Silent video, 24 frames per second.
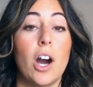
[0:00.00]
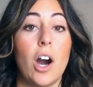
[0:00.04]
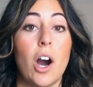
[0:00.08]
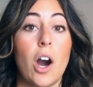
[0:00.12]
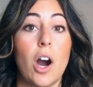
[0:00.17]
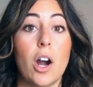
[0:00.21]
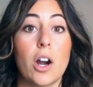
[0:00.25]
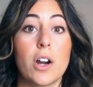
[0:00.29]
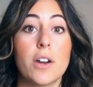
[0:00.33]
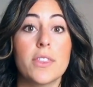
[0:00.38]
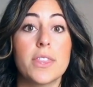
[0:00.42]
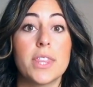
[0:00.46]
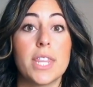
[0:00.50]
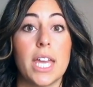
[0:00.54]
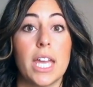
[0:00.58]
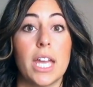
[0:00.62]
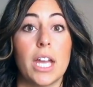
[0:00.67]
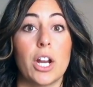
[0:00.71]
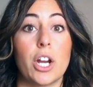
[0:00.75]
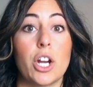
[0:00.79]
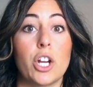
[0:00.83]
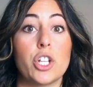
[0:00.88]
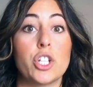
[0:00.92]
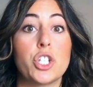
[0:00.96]
are
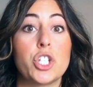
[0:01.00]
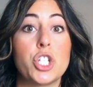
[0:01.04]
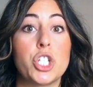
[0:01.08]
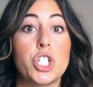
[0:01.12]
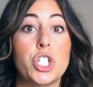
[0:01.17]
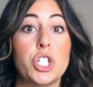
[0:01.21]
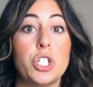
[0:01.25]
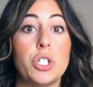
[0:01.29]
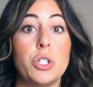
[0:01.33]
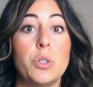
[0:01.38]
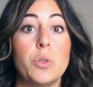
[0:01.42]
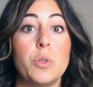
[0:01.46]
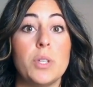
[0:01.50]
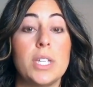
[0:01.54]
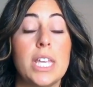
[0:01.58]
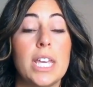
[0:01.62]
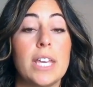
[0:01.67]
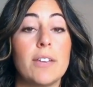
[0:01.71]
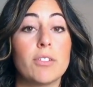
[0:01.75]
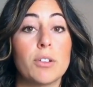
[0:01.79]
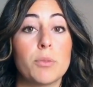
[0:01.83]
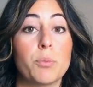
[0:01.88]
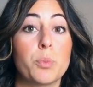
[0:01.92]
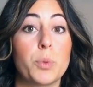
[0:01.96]
there to
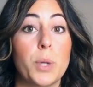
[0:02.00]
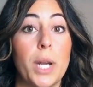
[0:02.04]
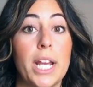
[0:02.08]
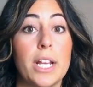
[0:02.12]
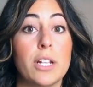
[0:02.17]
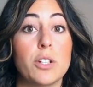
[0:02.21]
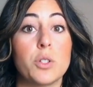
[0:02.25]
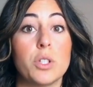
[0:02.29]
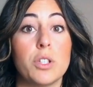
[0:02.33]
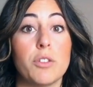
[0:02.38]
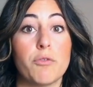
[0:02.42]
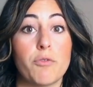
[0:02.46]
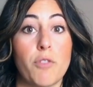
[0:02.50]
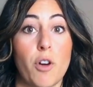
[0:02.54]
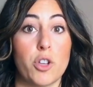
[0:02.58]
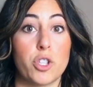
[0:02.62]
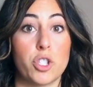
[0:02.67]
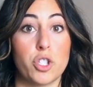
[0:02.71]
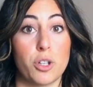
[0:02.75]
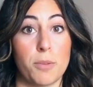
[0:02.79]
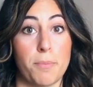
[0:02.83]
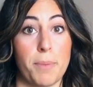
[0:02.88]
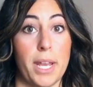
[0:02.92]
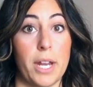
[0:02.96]
give a break to the
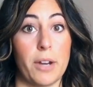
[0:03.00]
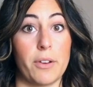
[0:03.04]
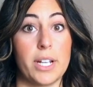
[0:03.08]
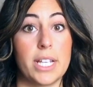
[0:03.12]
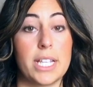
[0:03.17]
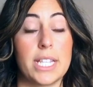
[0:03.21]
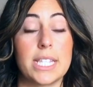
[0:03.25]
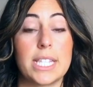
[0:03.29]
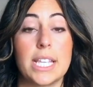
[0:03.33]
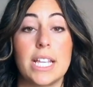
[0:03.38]
foster parents.